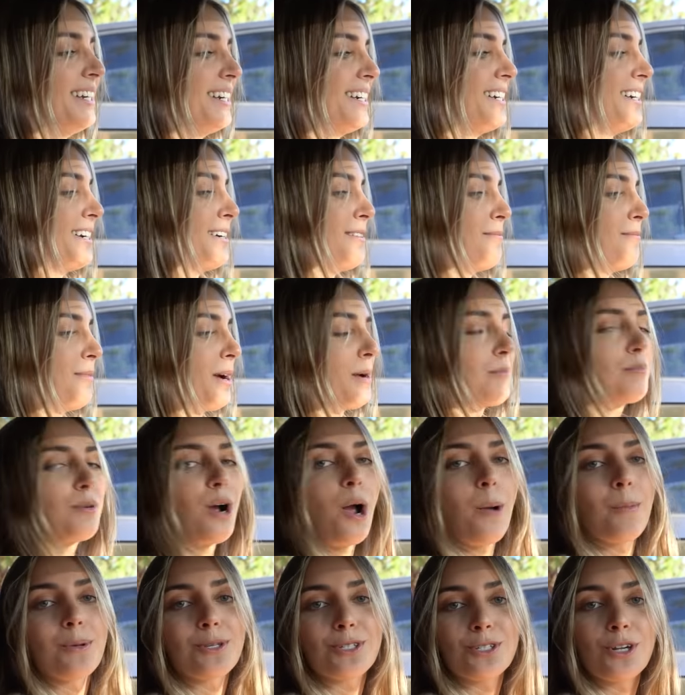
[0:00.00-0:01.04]
I
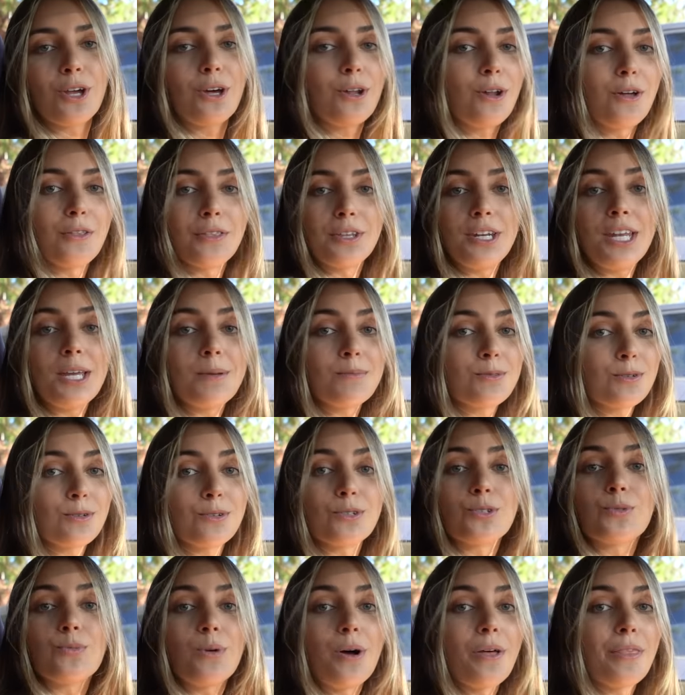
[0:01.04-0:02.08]
promise not all the names are
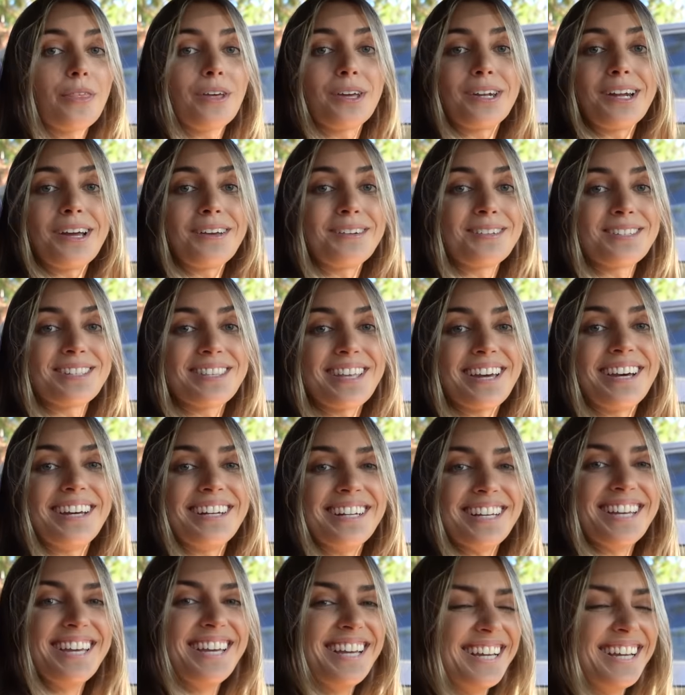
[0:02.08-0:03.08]
as well thought out as that.